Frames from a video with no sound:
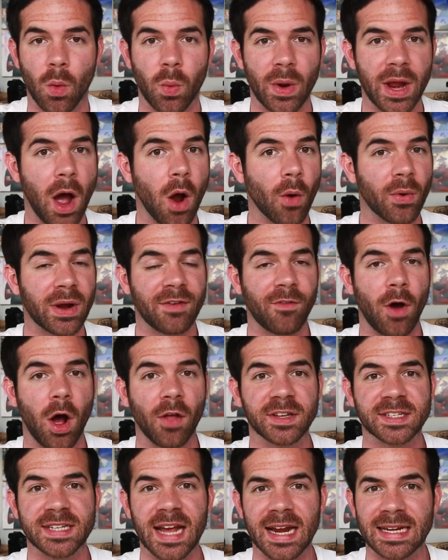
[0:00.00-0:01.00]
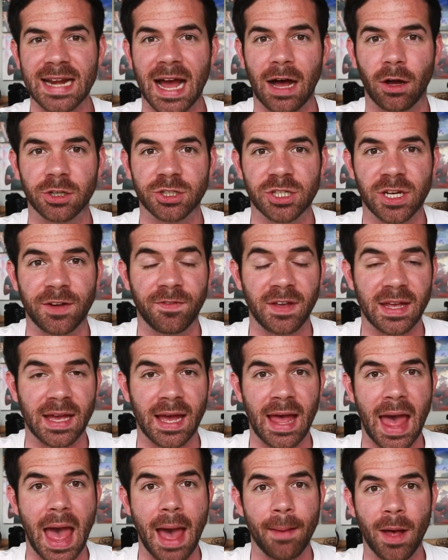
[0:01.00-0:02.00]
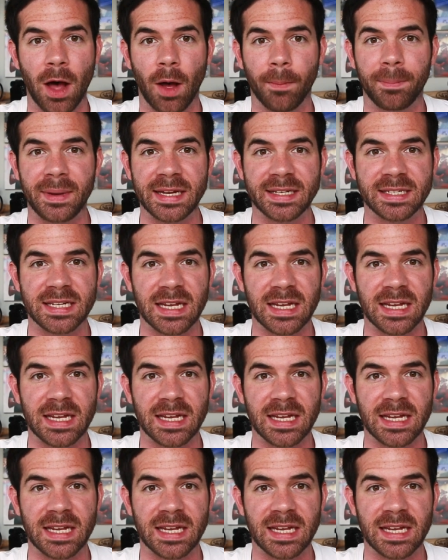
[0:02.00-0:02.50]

We already have all the technology via MLB